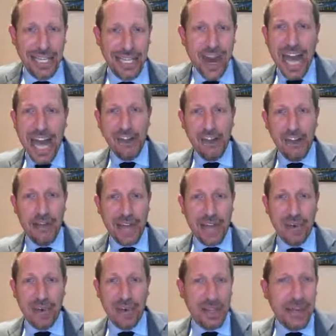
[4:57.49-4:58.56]
Now, I knew
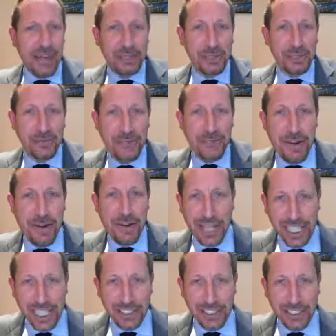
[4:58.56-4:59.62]
that one. That was
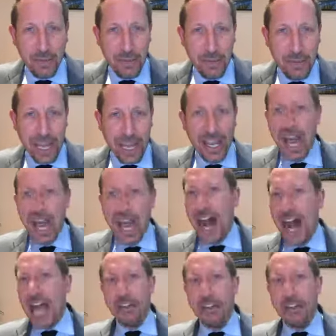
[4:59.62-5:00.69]
very easy for me.
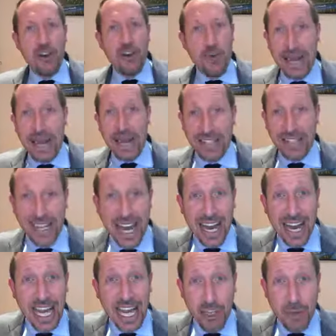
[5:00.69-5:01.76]
I knew my
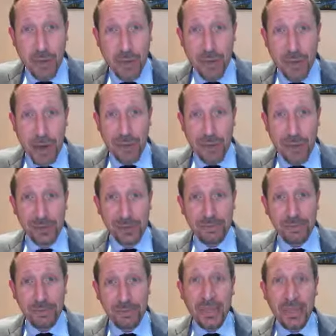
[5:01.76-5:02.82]
Tanakh, I knew my
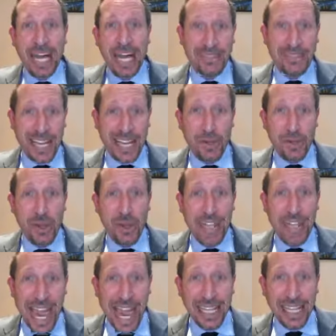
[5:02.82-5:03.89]
Bible. I said, well,